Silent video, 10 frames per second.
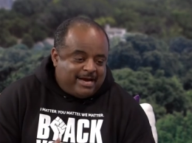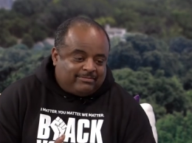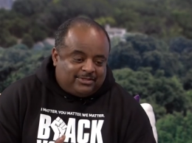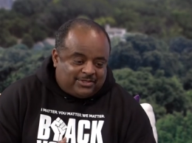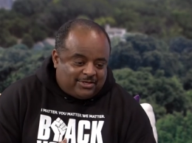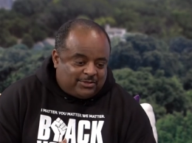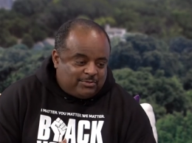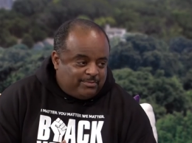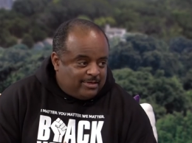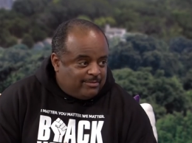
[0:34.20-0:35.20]
Baptist Church
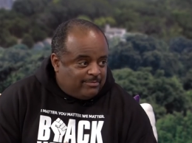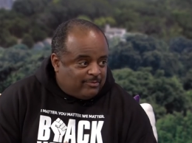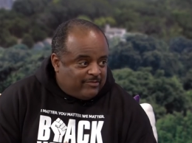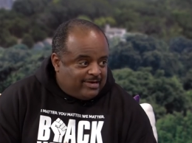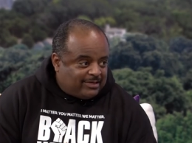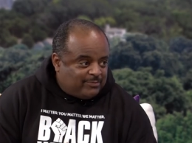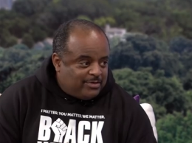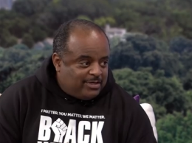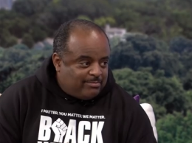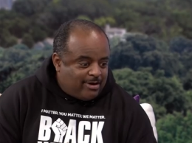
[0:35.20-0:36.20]
with uh, Reverend Dr.
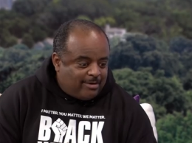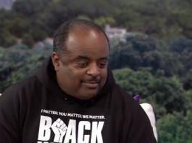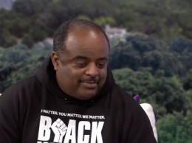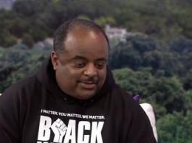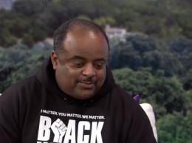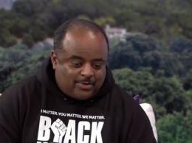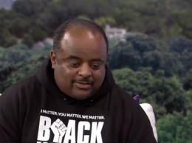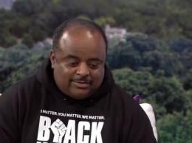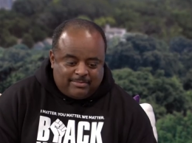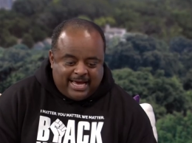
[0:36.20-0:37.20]
William Barber, Bishop
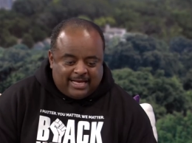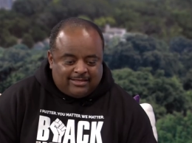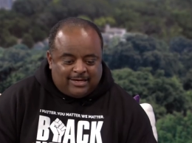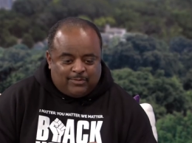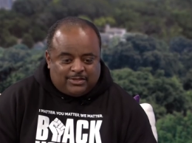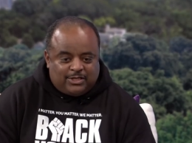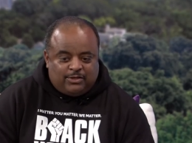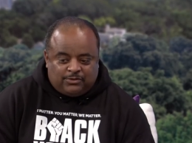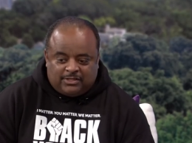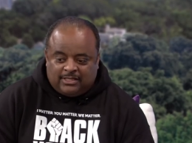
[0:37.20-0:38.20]
Walter Mack. Then I went to
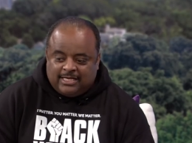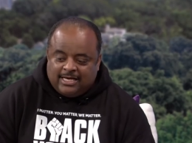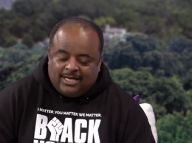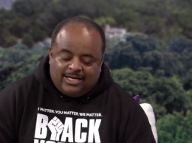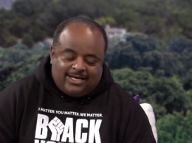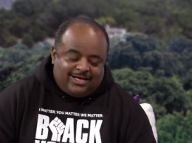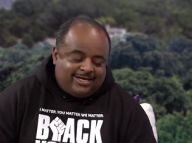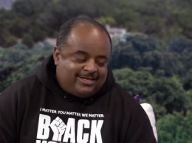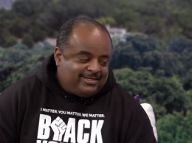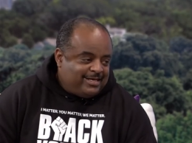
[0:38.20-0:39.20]
Houston
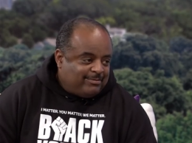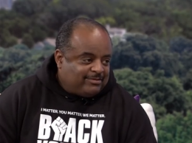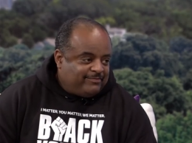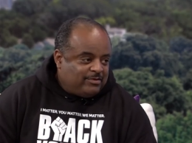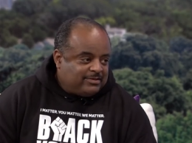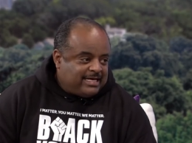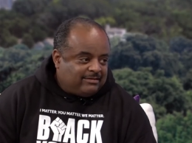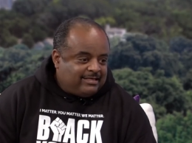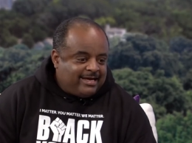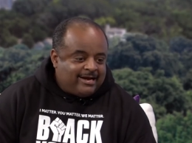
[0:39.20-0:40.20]
uh, to help some folks
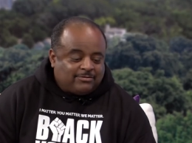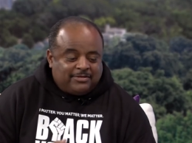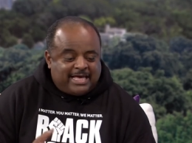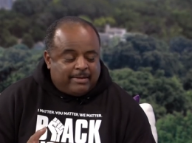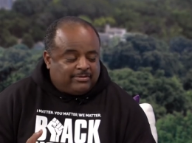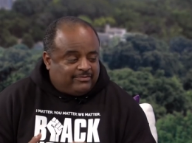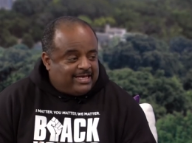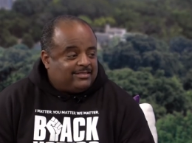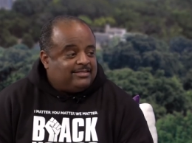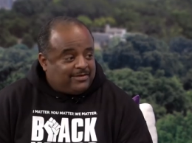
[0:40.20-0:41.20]
out there. I was on the campus of
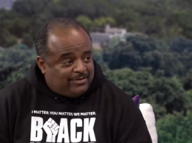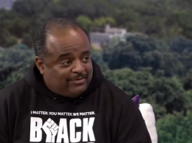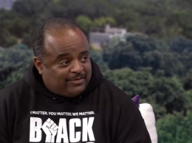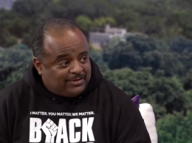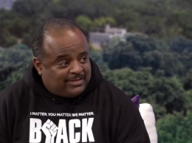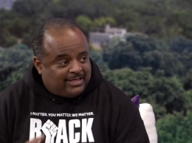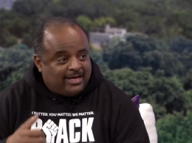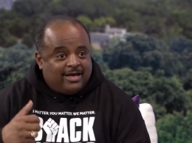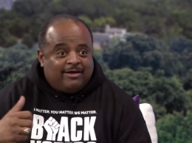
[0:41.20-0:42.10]
Texas Southern University